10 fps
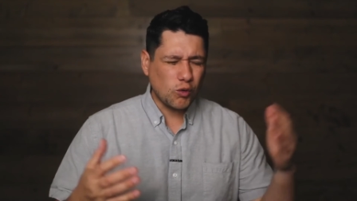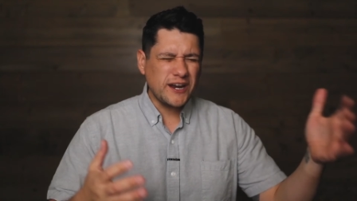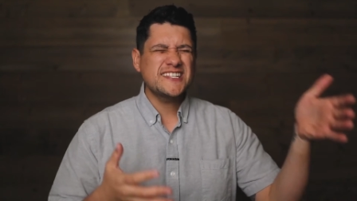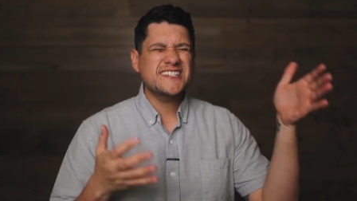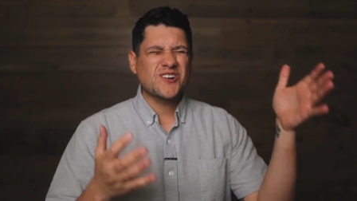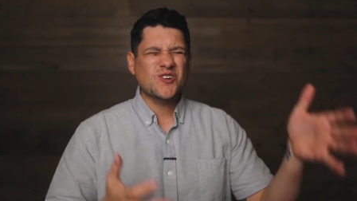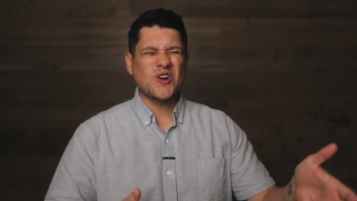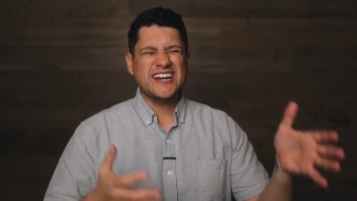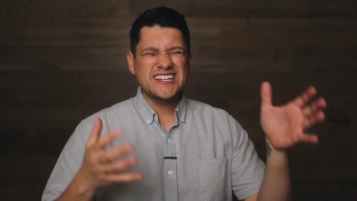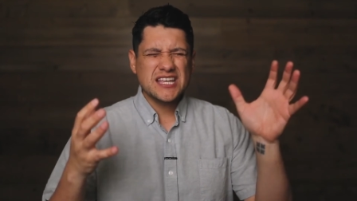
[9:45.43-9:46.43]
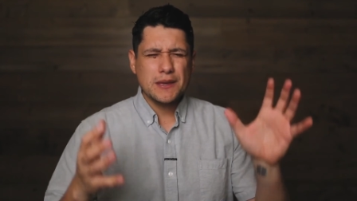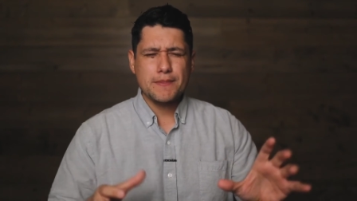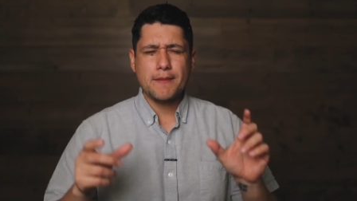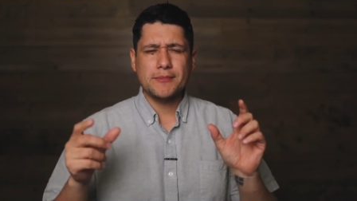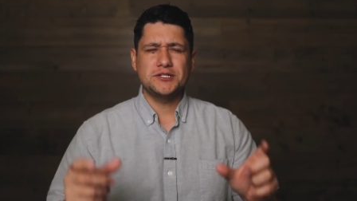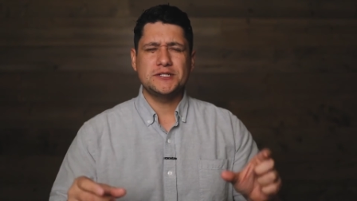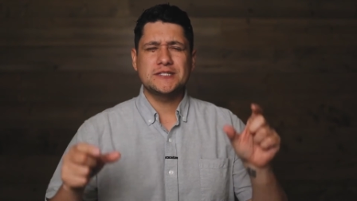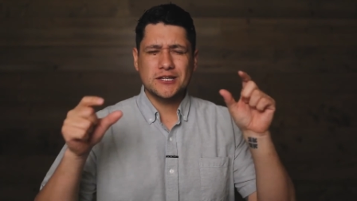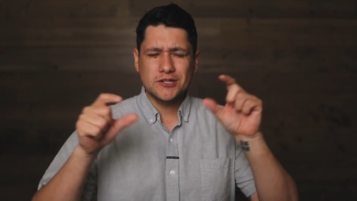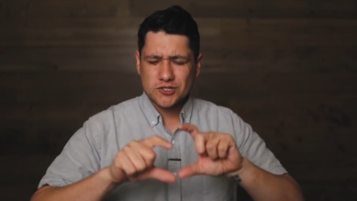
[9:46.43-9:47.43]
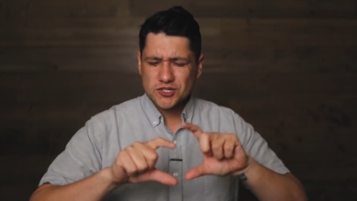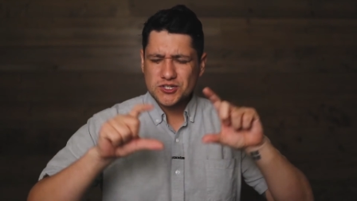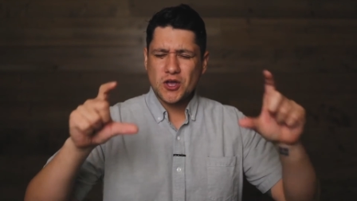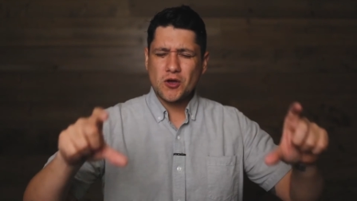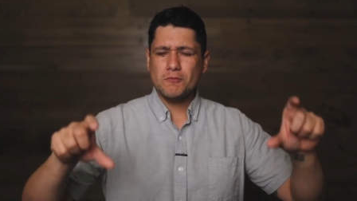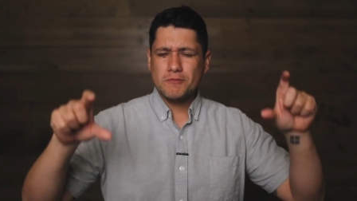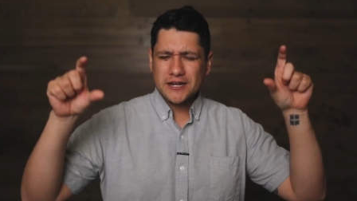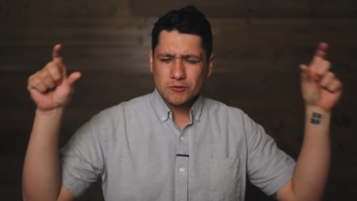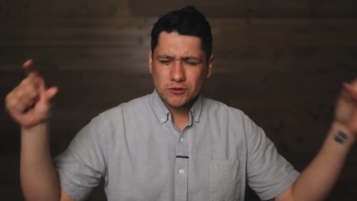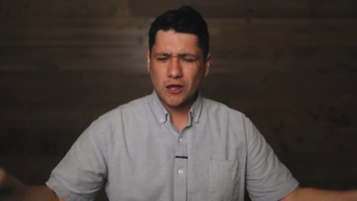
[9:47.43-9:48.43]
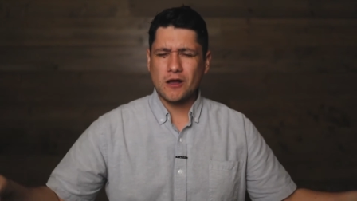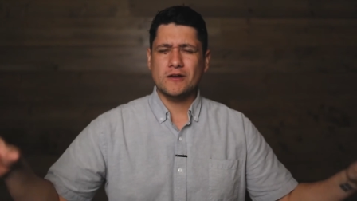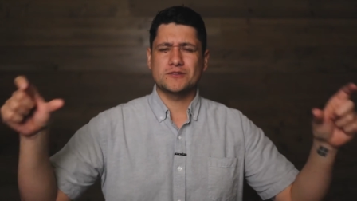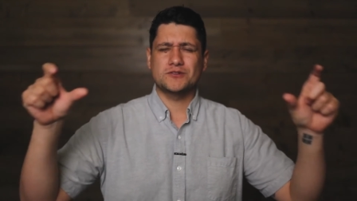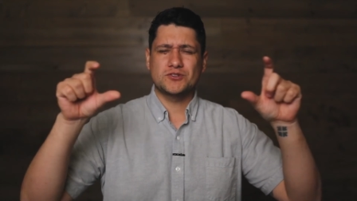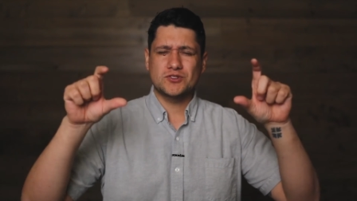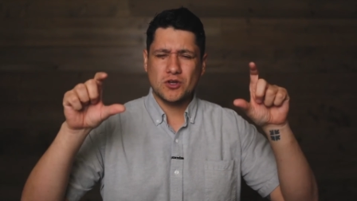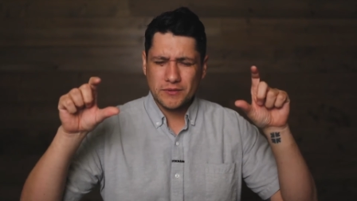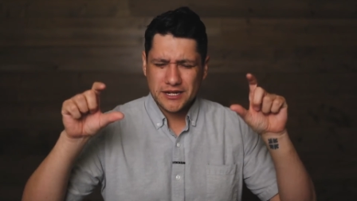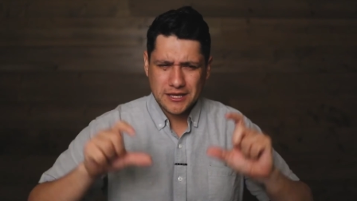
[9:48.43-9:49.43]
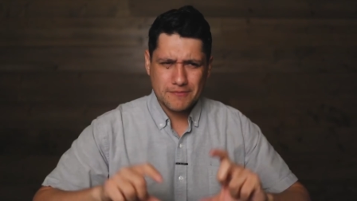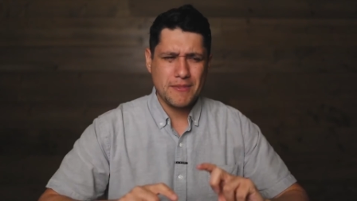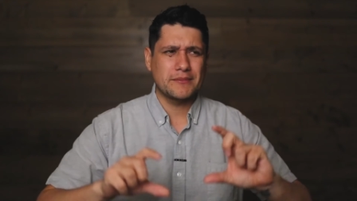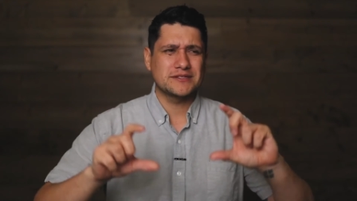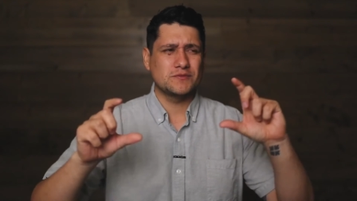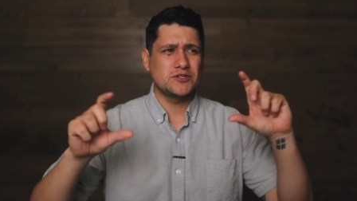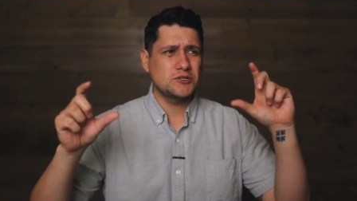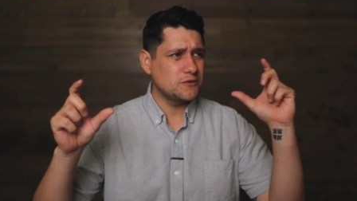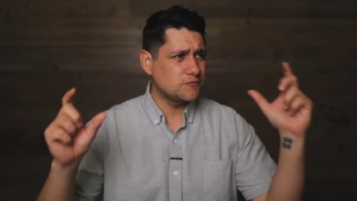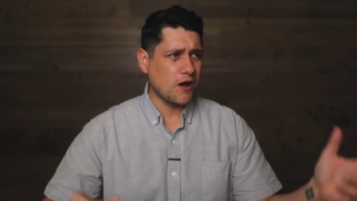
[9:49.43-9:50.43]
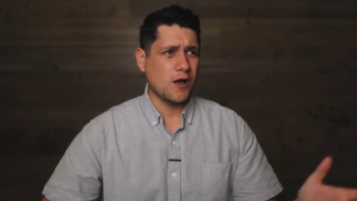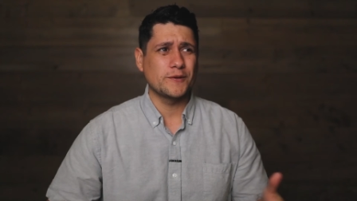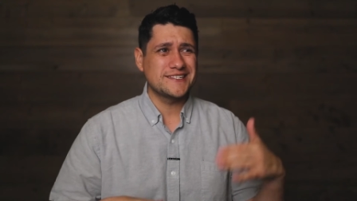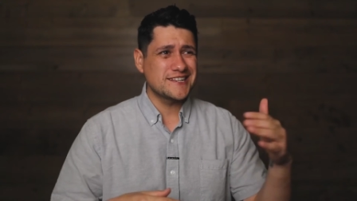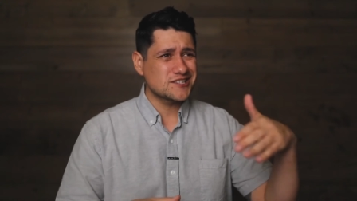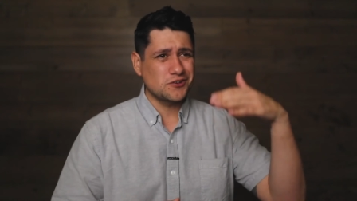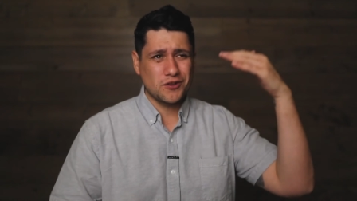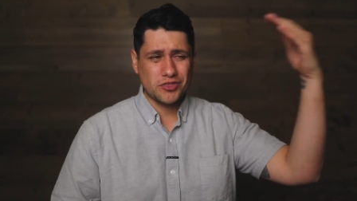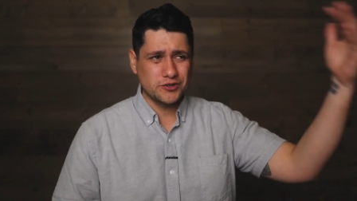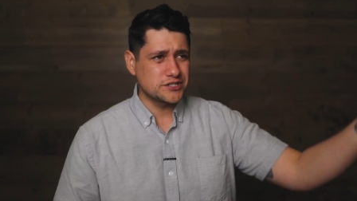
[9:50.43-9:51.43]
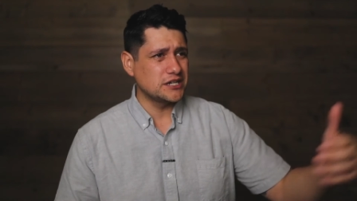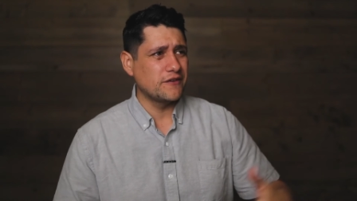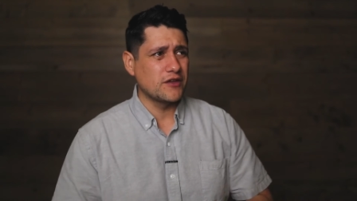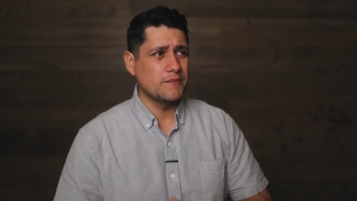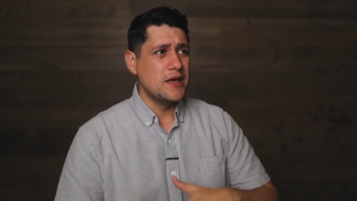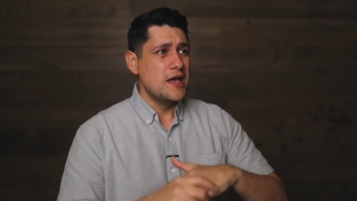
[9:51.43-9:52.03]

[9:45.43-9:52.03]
What is the greatest commandment, Jesus? There are so many laws, there's so many commandments that we should be following, 613 of them.